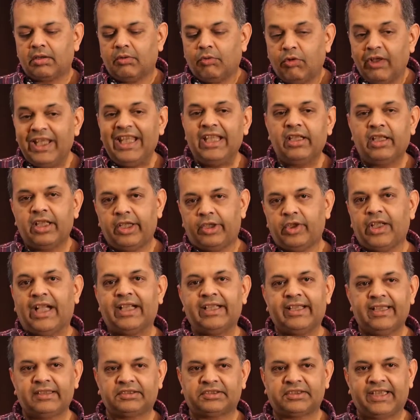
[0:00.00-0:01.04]
We, the
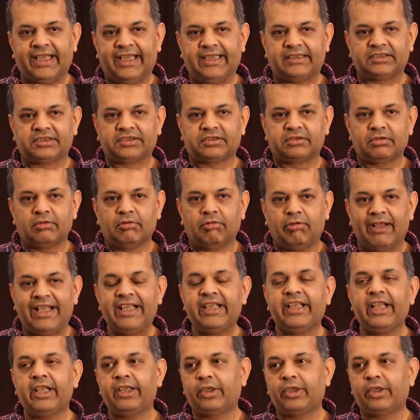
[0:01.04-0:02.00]
United States, went